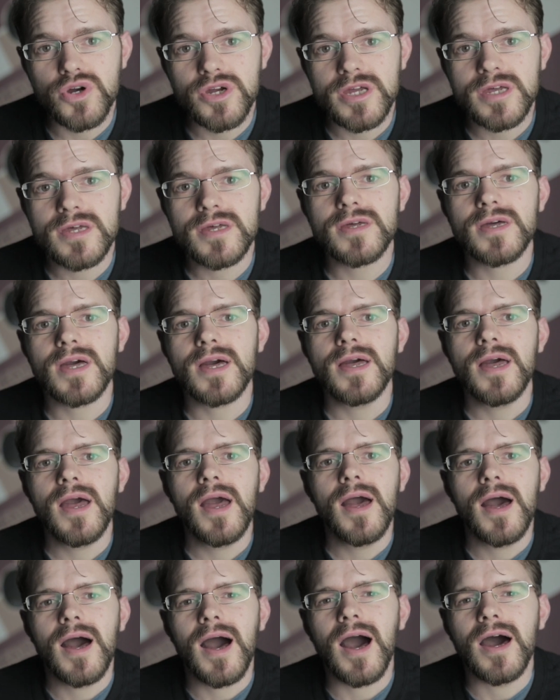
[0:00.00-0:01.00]
work,
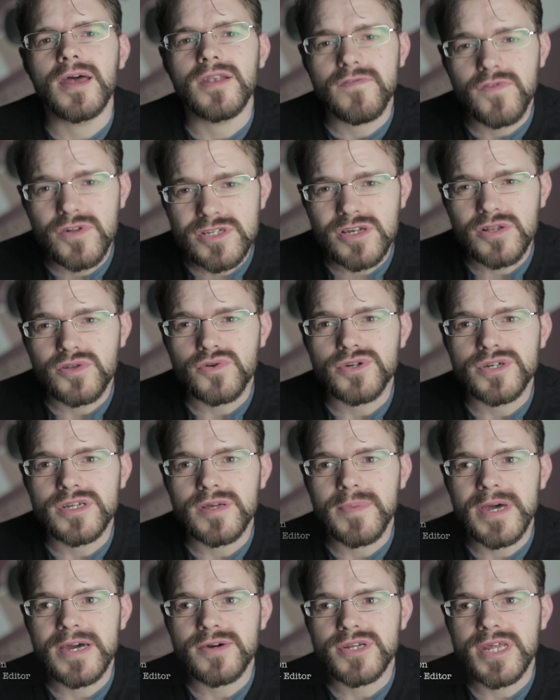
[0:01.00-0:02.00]
and I've also
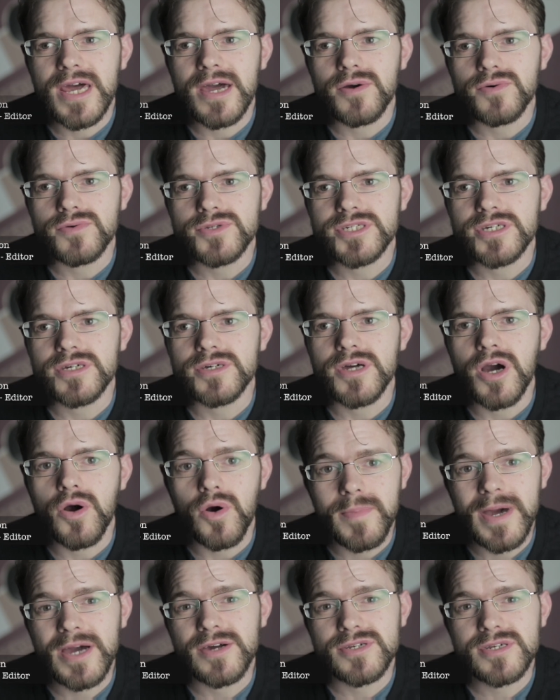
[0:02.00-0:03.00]
learned about how to
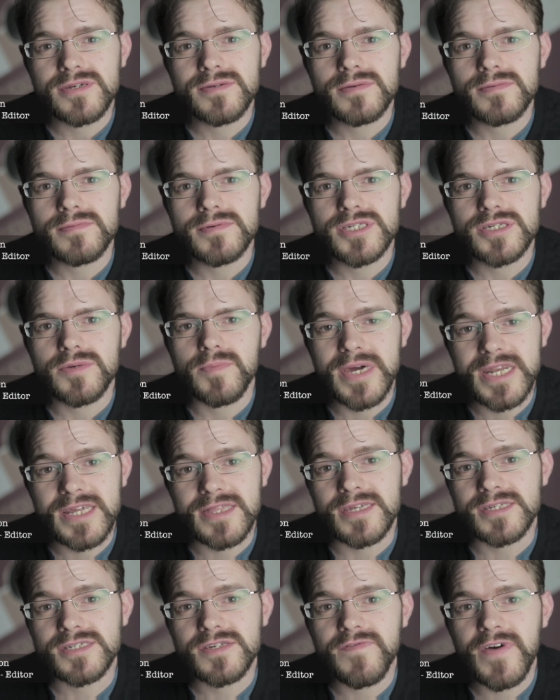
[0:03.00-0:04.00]
go about
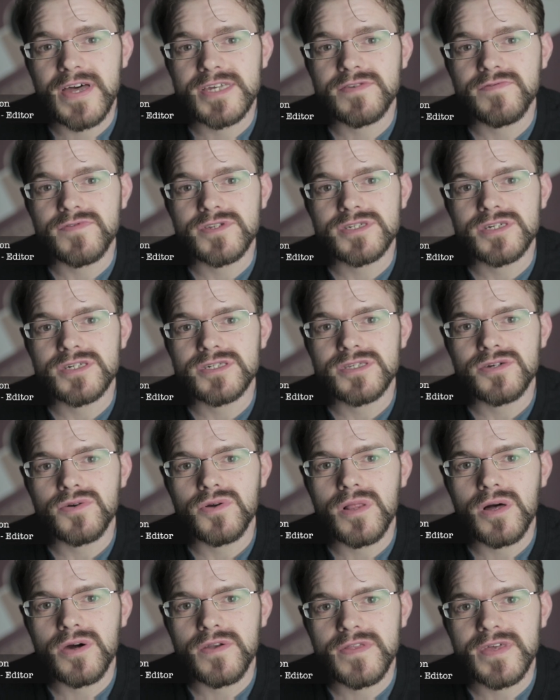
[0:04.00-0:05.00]
submitting things to festivals because there
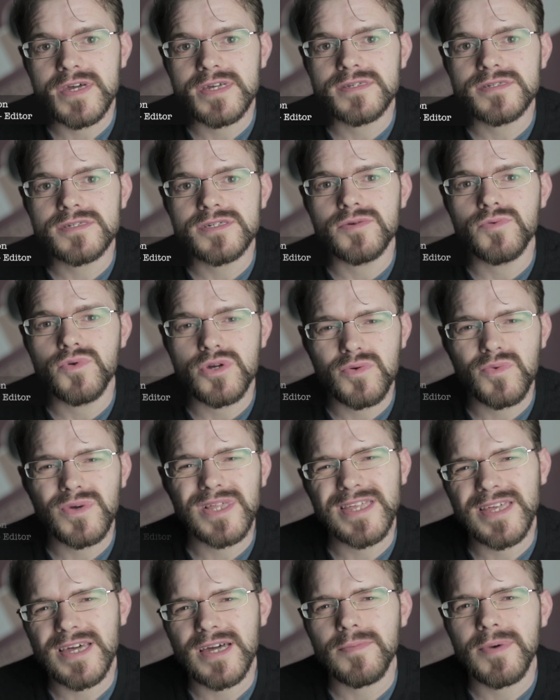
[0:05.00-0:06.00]
are a lot of things you wouldn't
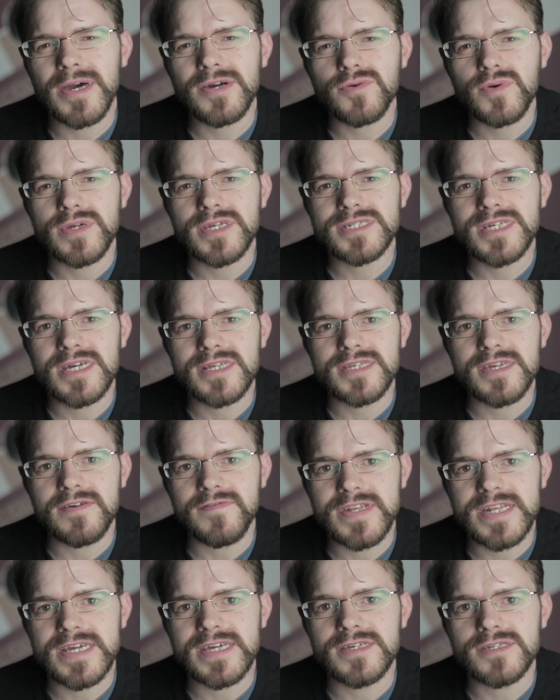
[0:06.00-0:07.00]
really think about when you send
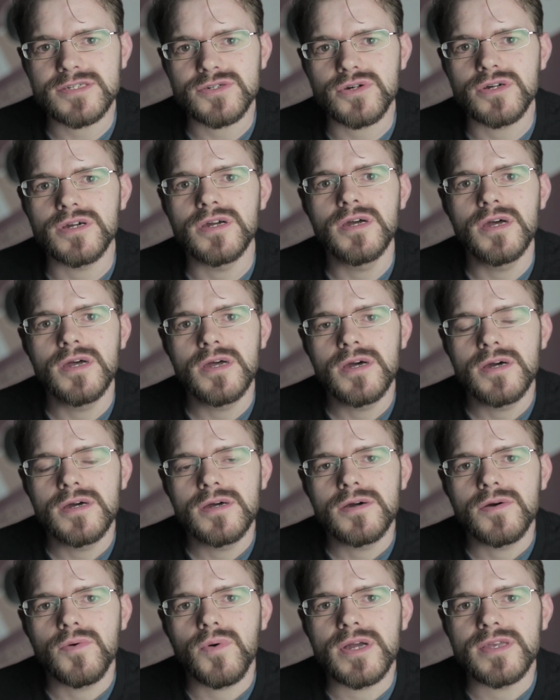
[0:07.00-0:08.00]
DVDs or
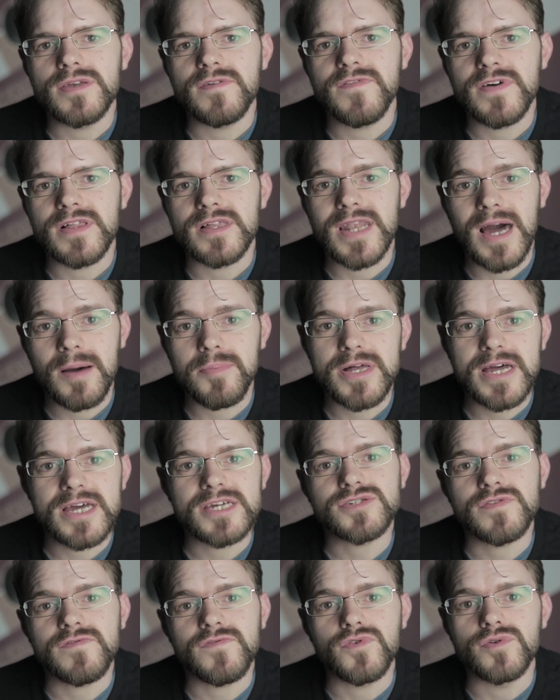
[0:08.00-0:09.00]
when you fill in
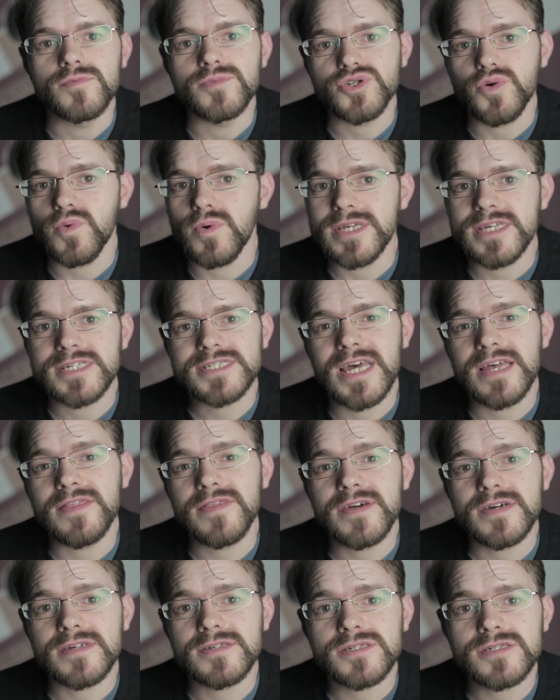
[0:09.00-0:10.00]
application forms or when you
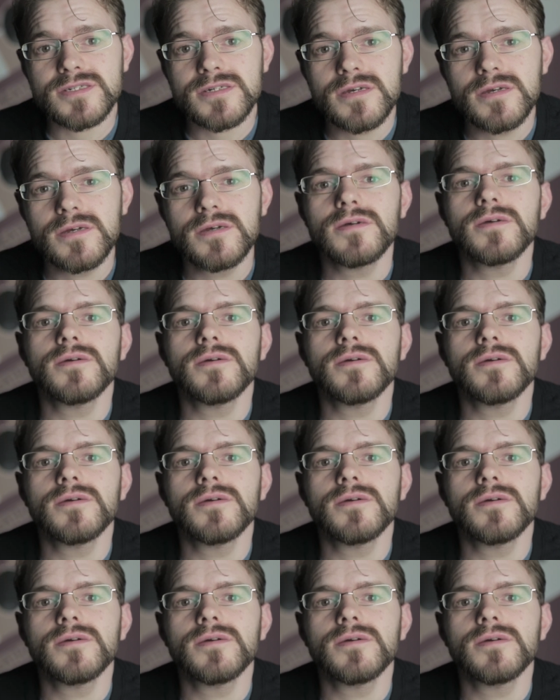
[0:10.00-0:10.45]
send things.